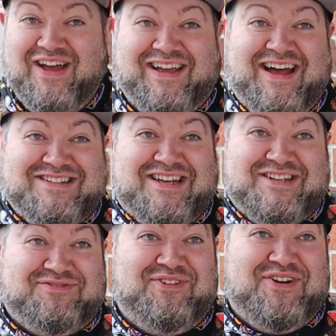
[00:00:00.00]
that guy's had
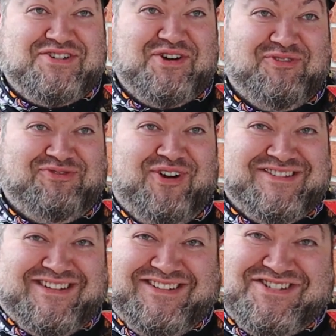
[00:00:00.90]
his fair share of
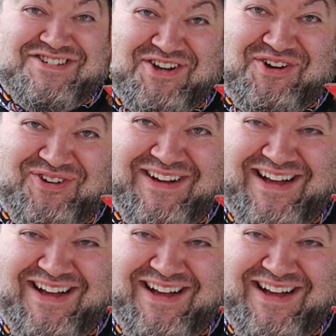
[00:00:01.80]
farts on the show.